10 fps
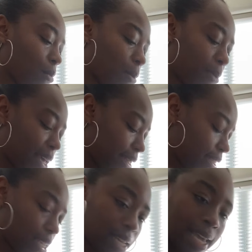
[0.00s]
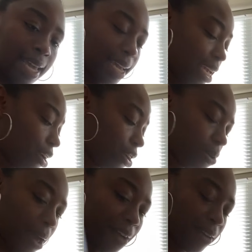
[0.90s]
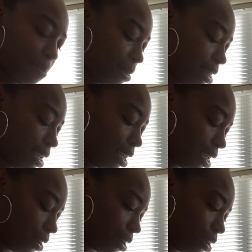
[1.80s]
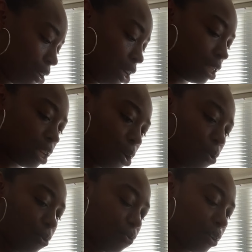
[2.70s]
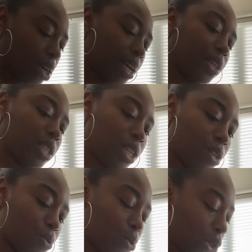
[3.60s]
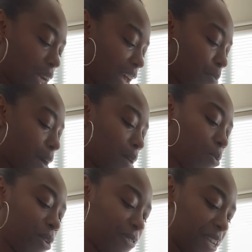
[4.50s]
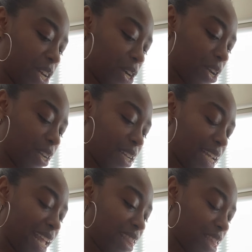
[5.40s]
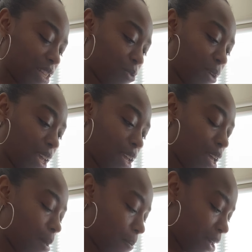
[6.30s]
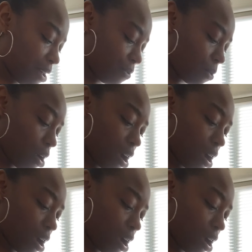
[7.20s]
but here you have empathy here. So for others of you who's going to have problem with fear in this week, but for